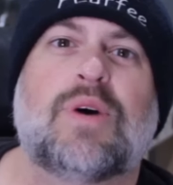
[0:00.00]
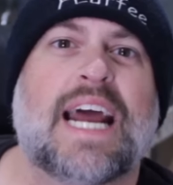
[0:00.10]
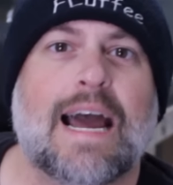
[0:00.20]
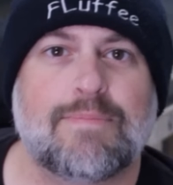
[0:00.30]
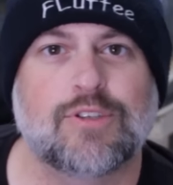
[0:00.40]
what
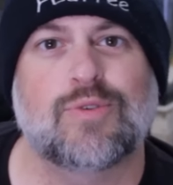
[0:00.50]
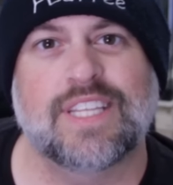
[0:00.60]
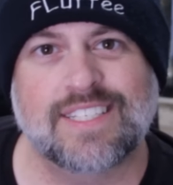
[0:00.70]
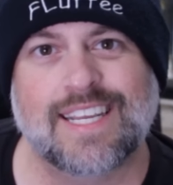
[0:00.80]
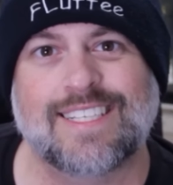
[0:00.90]
happens when
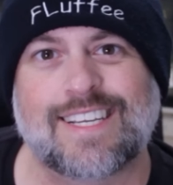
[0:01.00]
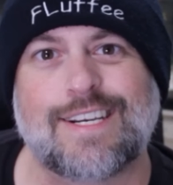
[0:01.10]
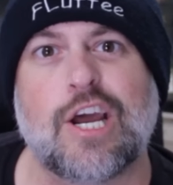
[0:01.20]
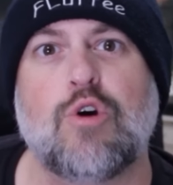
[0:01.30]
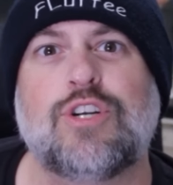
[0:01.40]
they say it's a
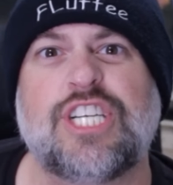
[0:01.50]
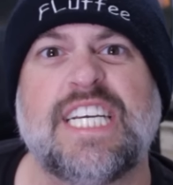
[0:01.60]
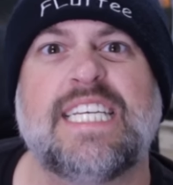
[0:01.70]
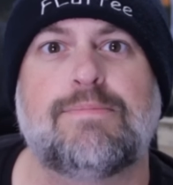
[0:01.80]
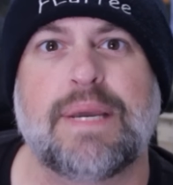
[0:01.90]

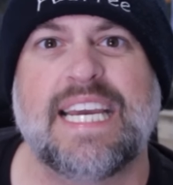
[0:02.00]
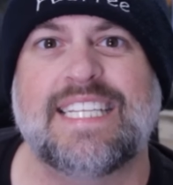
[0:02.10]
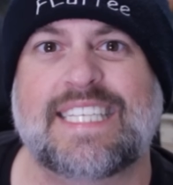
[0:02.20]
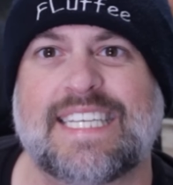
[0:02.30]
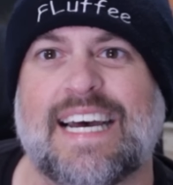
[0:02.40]
no-cheese
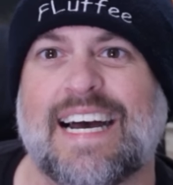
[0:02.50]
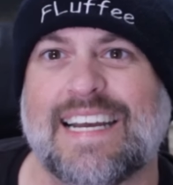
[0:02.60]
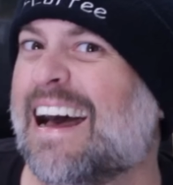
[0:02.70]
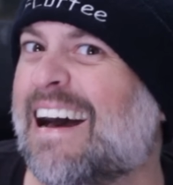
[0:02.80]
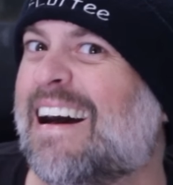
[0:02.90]
pizza.
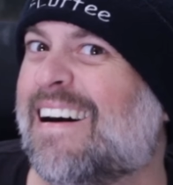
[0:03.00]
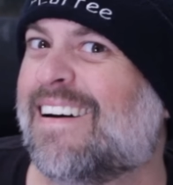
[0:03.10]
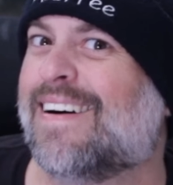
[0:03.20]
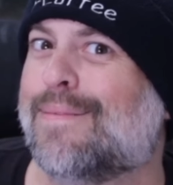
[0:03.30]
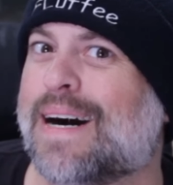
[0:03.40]
Oh,
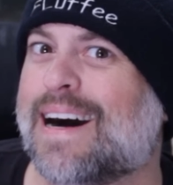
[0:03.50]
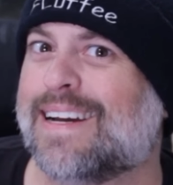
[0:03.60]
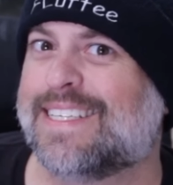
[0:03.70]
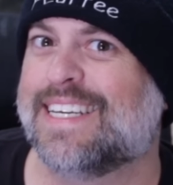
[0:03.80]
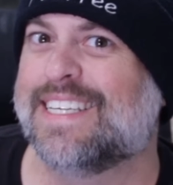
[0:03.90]
I'm
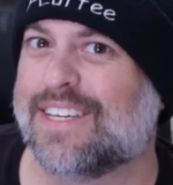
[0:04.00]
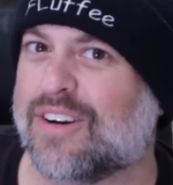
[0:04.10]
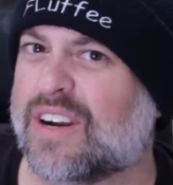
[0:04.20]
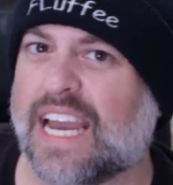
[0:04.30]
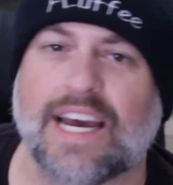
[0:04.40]
on to
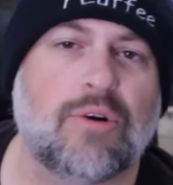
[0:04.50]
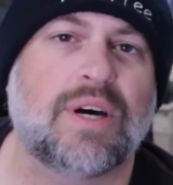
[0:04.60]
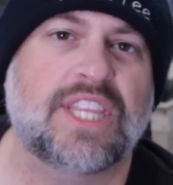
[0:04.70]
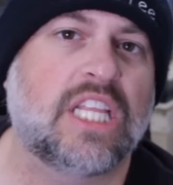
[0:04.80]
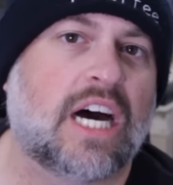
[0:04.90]
you. Okay, I don't
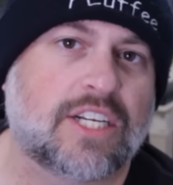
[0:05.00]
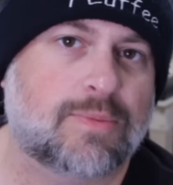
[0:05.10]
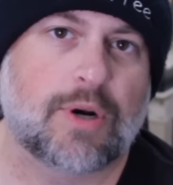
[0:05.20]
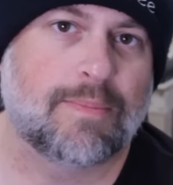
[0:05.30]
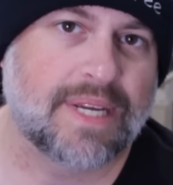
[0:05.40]
want the lot of
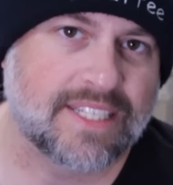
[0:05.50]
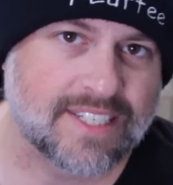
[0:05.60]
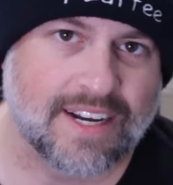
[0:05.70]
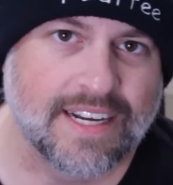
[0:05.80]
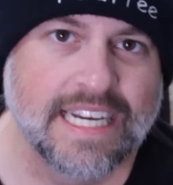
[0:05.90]
sperm
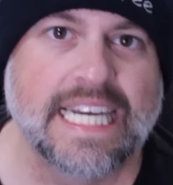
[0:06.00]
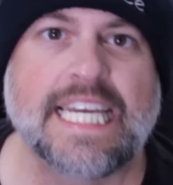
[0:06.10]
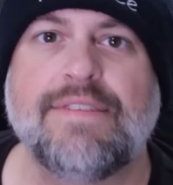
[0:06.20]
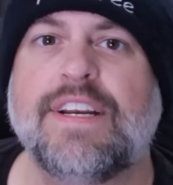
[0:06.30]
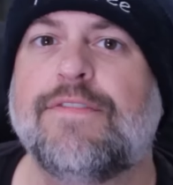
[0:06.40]
pizza.
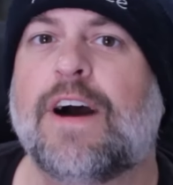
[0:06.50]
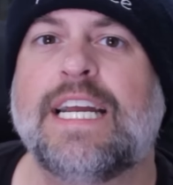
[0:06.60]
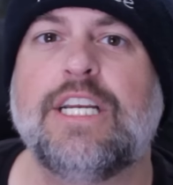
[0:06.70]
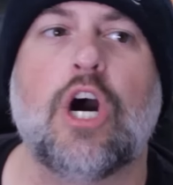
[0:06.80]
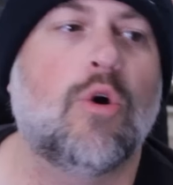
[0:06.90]
Even if
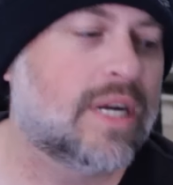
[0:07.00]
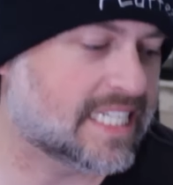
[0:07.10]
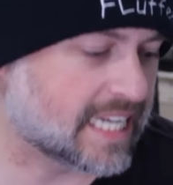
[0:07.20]
I know it